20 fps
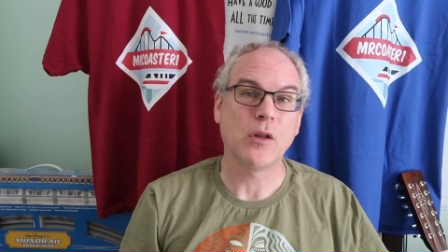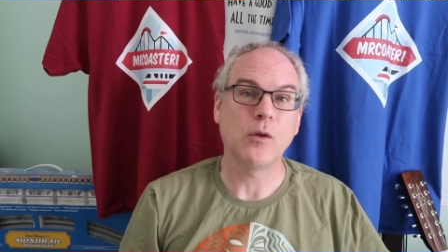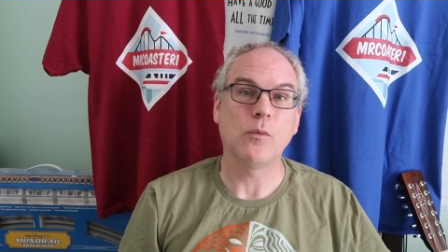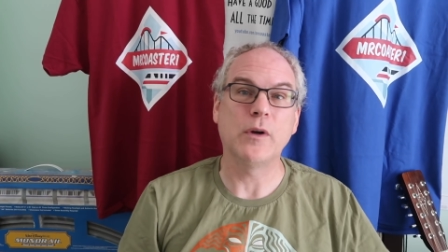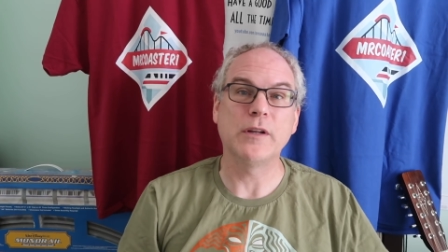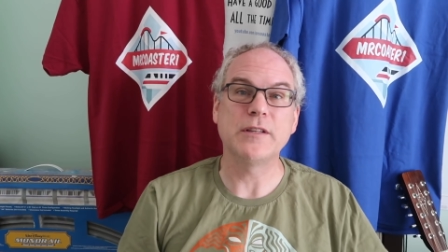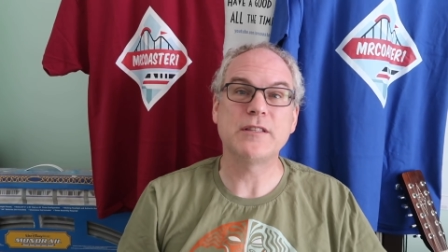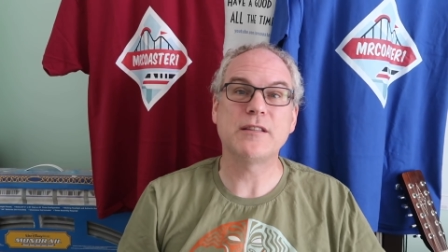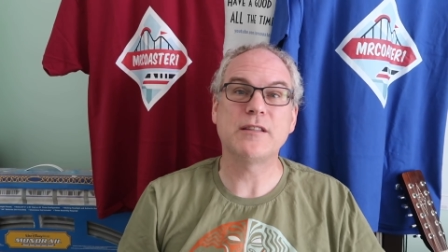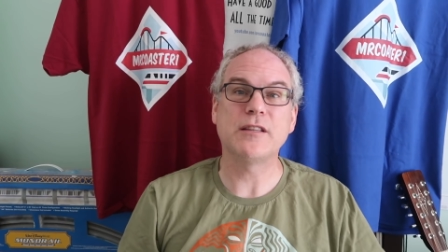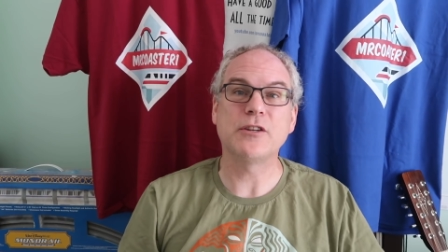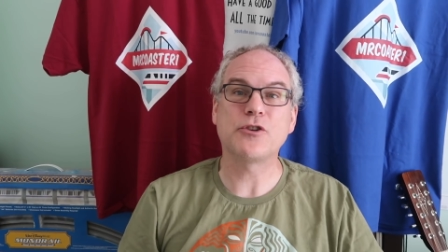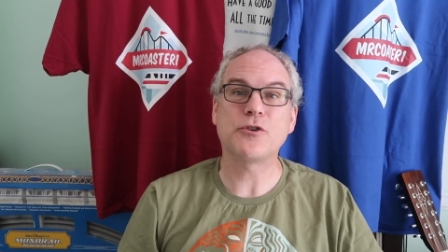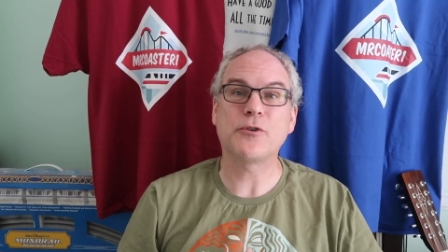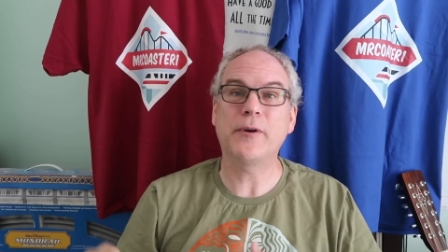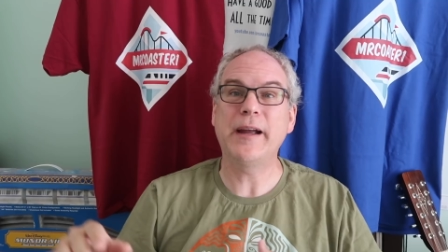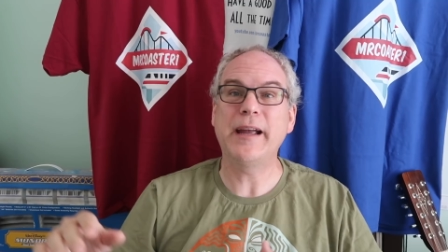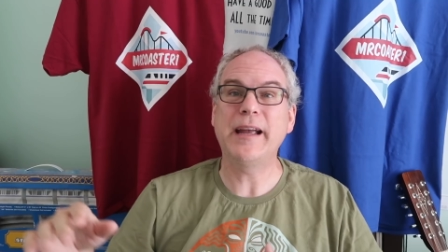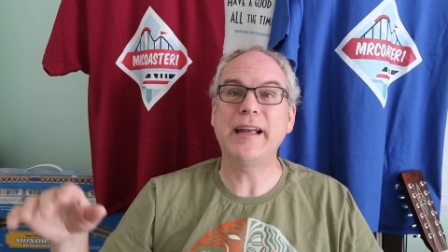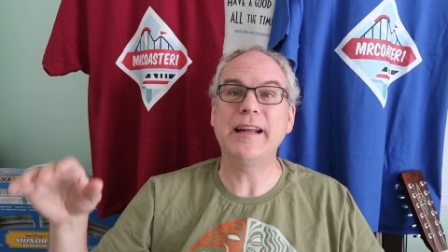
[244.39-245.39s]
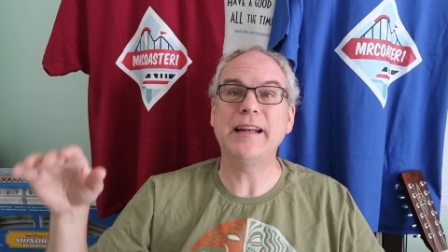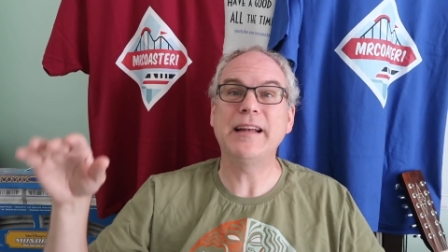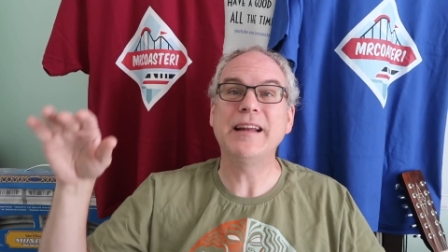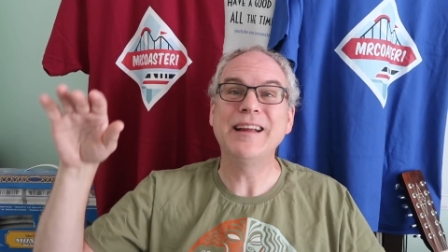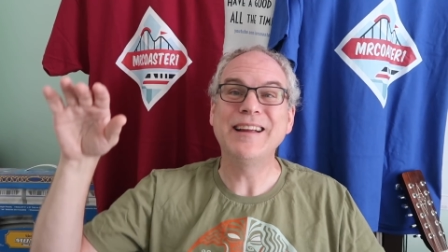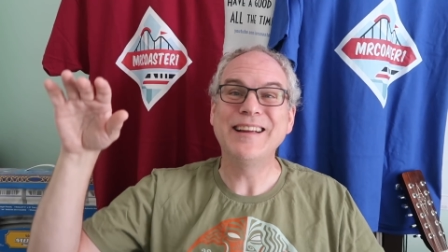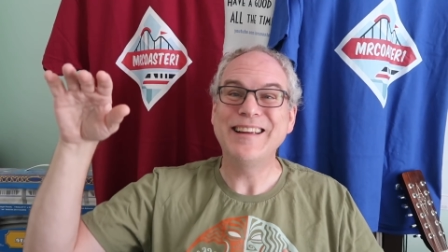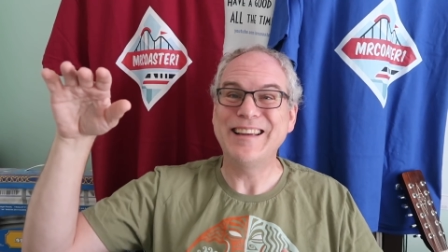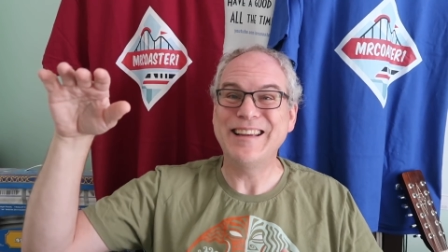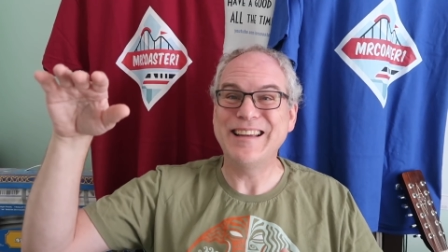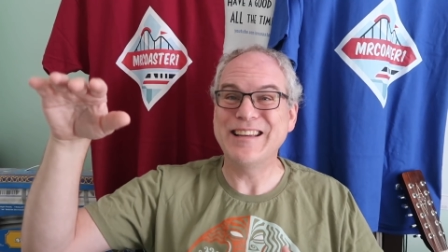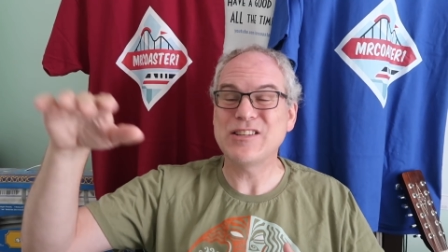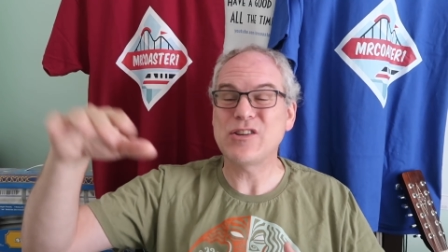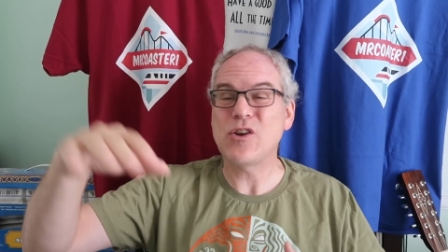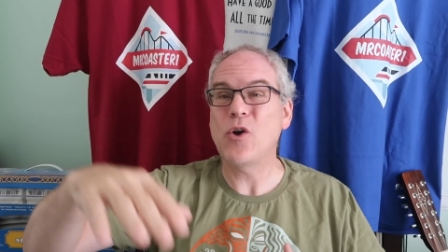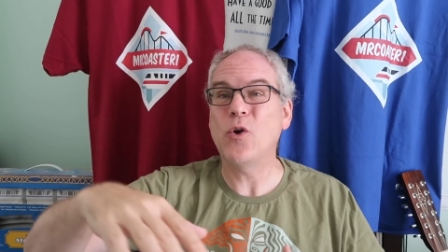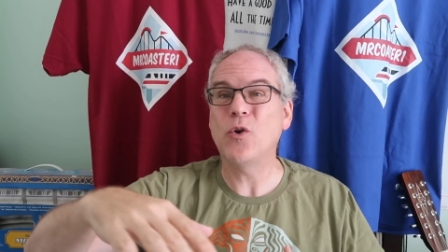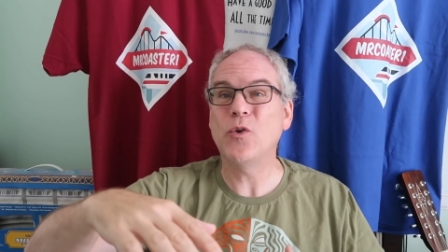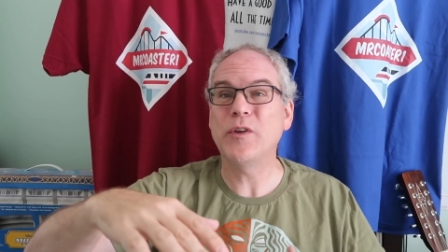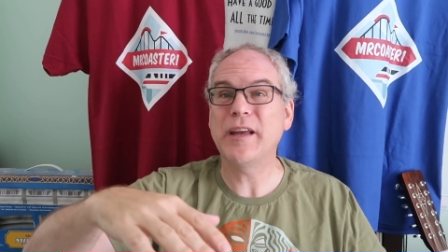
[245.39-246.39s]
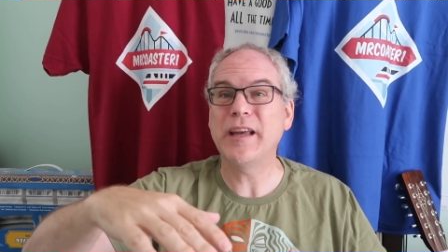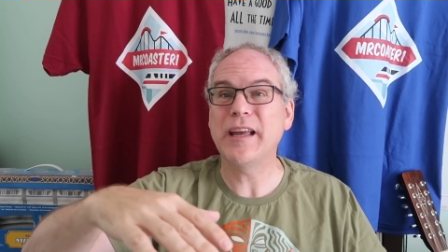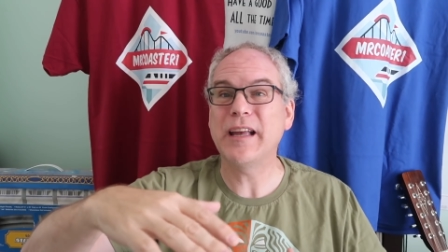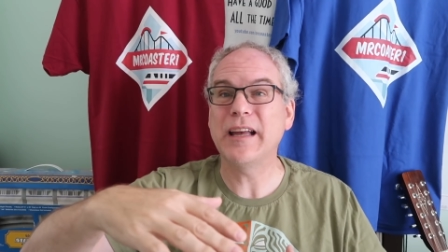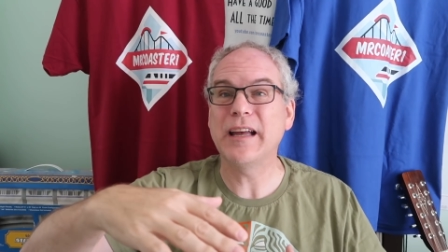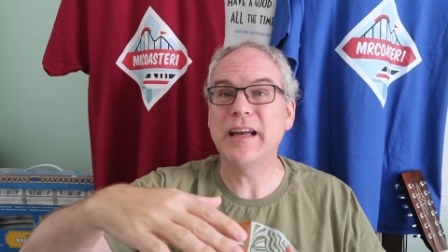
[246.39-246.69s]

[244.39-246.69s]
Once the train is holding,